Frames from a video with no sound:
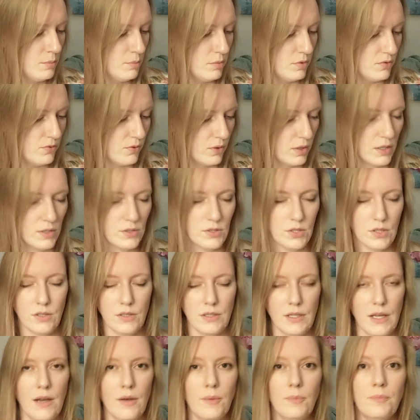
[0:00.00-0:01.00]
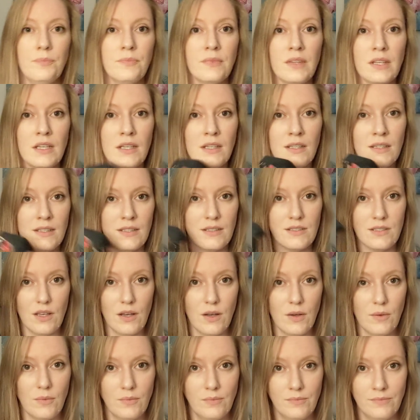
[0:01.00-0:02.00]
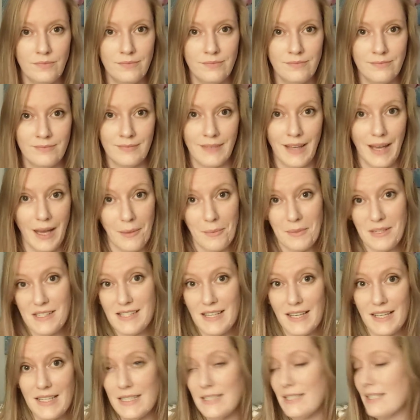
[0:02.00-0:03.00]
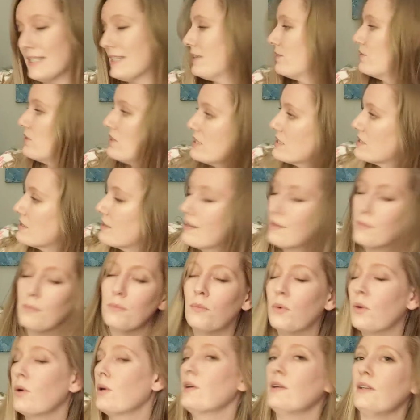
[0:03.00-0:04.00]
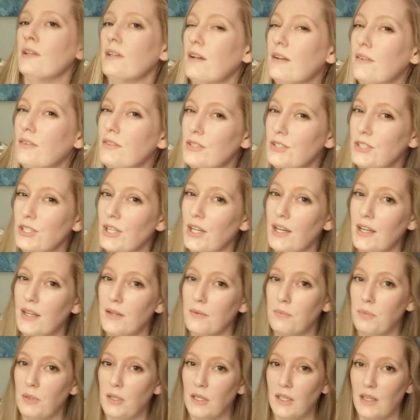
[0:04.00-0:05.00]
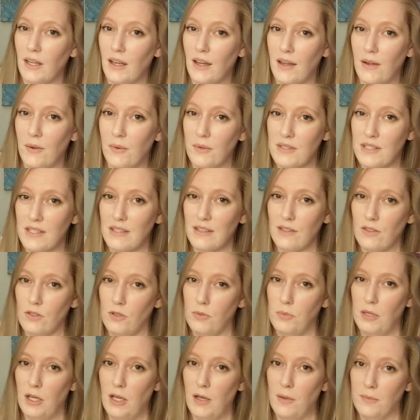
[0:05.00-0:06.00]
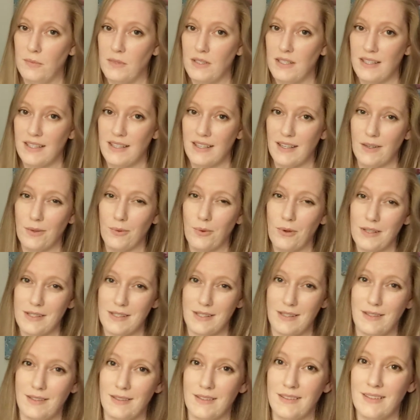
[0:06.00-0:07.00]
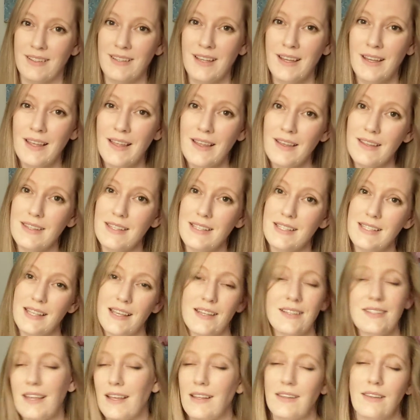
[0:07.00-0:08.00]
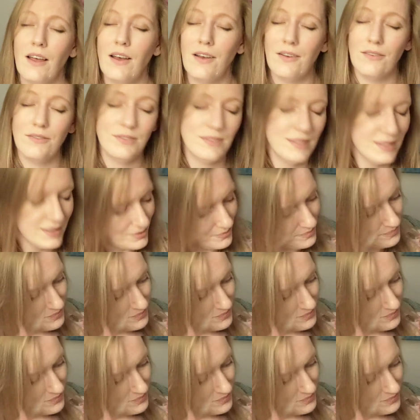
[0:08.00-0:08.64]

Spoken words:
before it turned out. So I'm excited to give this more of a shot, but I was a little bummed that it wasn't the scent I loved.